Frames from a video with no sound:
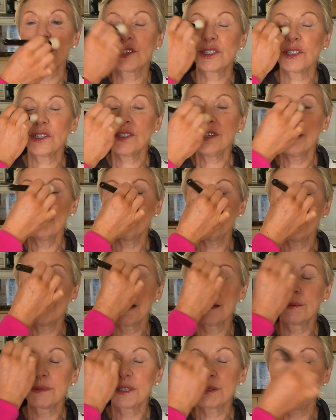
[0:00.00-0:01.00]
certainly when I
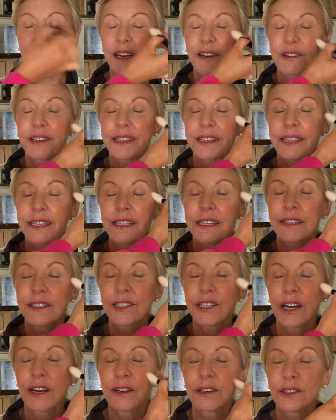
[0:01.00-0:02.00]
was wearing the
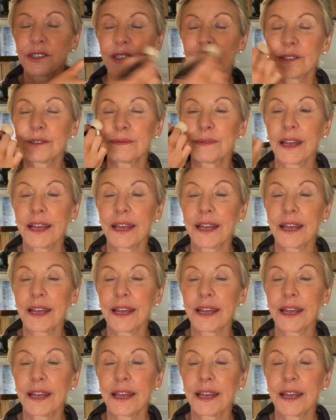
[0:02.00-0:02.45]
darker